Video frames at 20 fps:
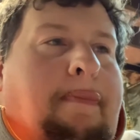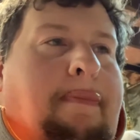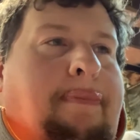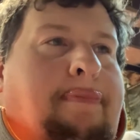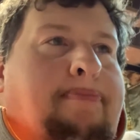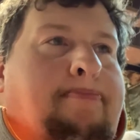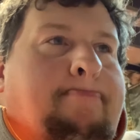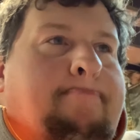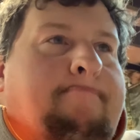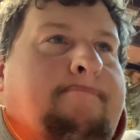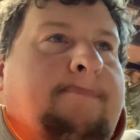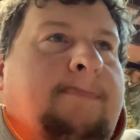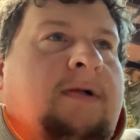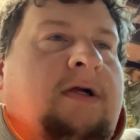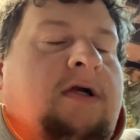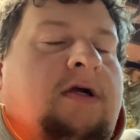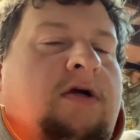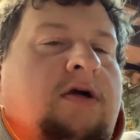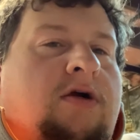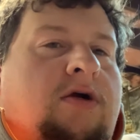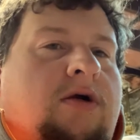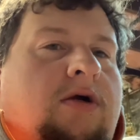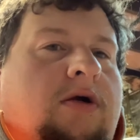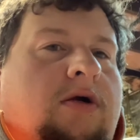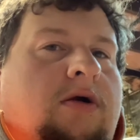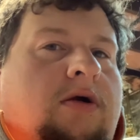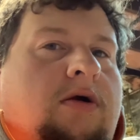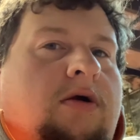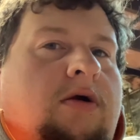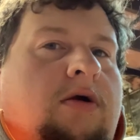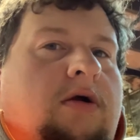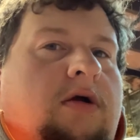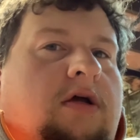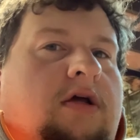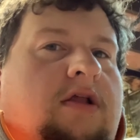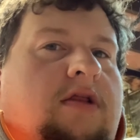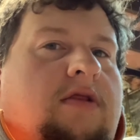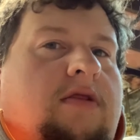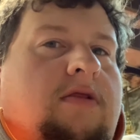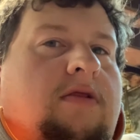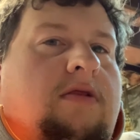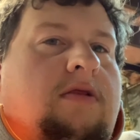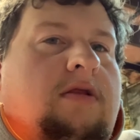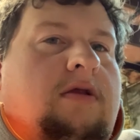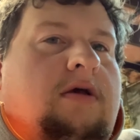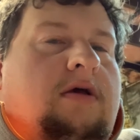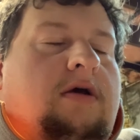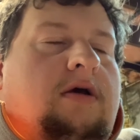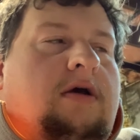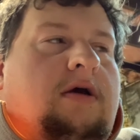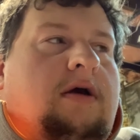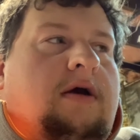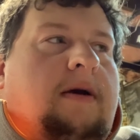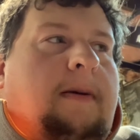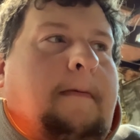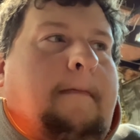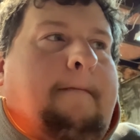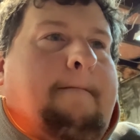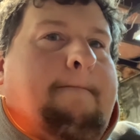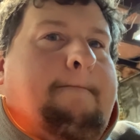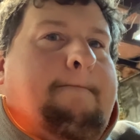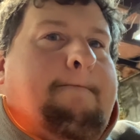(silence)